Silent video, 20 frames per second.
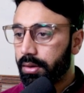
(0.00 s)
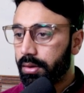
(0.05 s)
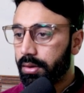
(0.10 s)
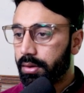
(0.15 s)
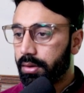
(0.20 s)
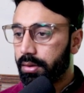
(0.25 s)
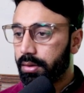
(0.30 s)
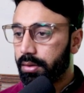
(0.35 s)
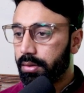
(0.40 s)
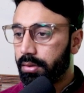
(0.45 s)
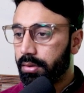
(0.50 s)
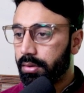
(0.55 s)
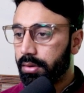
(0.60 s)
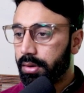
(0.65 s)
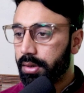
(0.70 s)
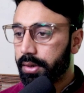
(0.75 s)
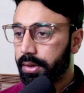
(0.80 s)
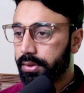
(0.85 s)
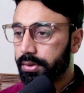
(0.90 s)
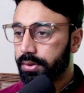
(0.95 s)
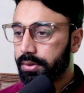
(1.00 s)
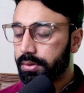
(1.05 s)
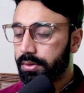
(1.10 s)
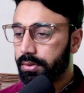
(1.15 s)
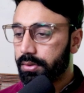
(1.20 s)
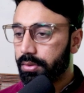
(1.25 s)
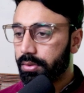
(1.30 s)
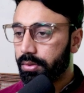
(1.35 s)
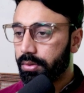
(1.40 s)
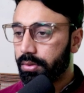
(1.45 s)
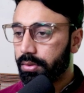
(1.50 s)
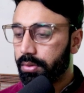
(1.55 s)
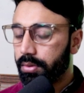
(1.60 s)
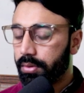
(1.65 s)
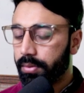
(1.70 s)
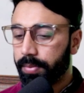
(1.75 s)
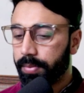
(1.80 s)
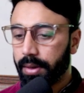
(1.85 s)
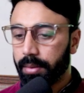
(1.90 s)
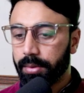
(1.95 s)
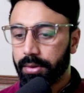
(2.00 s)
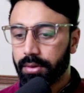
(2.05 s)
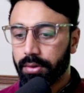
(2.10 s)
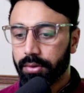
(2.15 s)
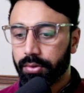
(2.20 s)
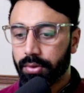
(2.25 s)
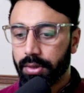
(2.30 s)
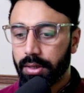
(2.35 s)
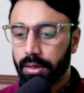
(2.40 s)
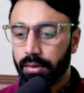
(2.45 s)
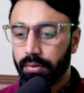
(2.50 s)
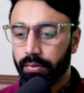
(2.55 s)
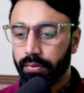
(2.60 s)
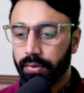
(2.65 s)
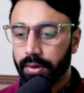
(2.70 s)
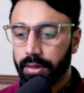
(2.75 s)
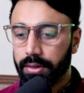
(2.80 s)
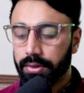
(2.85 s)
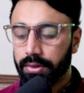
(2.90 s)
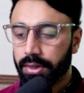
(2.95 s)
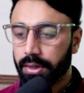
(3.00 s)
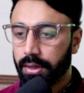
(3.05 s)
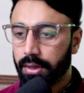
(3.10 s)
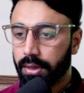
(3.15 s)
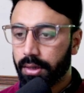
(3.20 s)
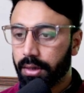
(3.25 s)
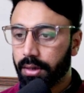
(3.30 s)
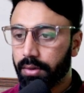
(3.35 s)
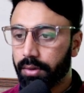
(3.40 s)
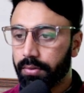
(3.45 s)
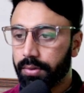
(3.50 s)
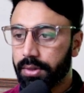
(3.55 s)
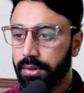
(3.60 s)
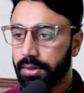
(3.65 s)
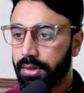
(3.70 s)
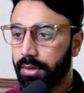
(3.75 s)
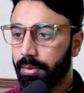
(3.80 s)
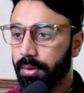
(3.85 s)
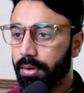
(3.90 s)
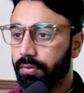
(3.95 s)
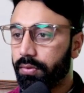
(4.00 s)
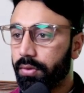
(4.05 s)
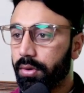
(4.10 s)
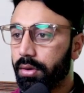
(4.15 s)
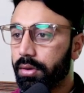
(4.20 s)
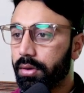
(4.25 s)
All right, so parameter URL we can check here with the screaming frog.